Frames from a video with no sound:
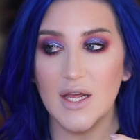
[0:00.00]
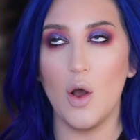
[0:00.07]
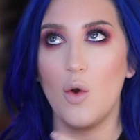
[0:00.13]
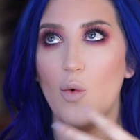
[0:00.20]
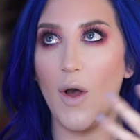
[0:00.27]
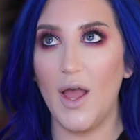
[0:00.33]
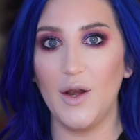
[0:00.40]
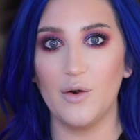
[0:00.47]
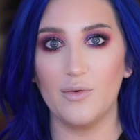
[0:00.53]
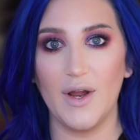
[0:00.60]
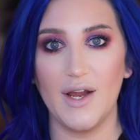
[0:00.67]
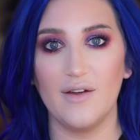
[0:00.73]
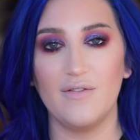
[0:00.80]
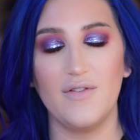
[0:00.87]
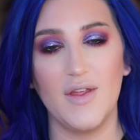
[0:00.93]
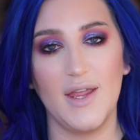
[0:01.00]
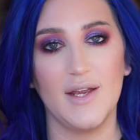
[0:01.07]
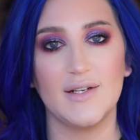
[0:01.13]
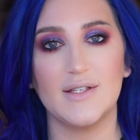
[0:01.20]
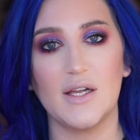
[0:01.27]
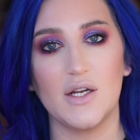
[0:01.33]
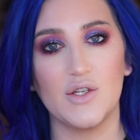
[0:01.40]
a wide array of
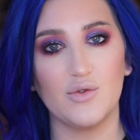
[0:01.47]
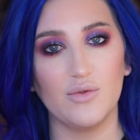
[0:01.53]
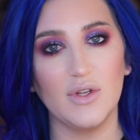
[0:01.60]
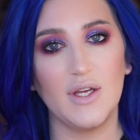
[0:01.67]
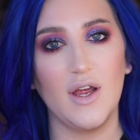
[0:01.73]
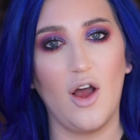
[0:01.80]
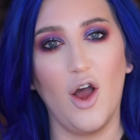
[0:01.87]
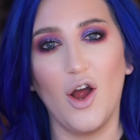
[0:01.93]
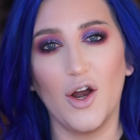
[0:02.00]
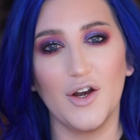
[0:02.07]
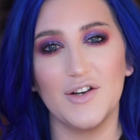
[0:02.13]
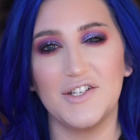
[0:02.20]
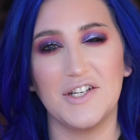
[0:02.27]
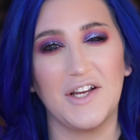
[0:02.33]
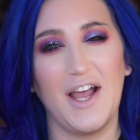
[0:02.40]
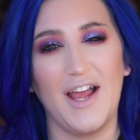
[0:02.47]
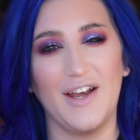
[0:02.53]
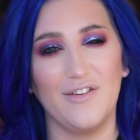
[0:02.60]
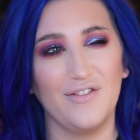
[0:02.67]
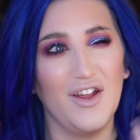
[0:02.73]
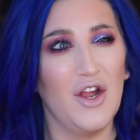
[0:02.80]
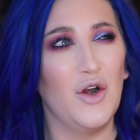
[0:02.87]
things that it's really hard to kind
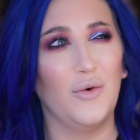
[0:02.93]
of